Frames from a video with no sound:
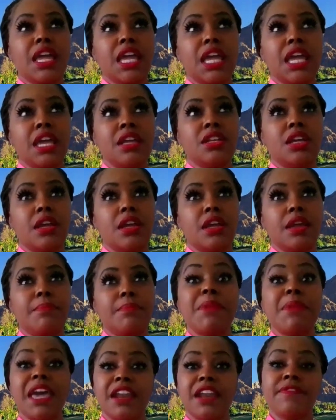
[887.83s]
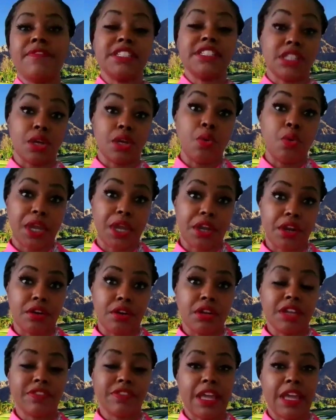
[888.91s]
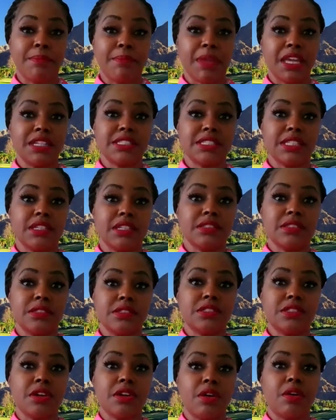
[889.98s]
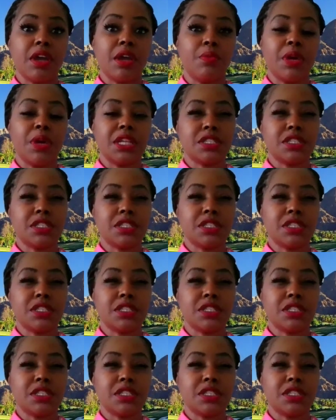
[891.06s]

it manifested quicker if that makes sense so mm-hmm.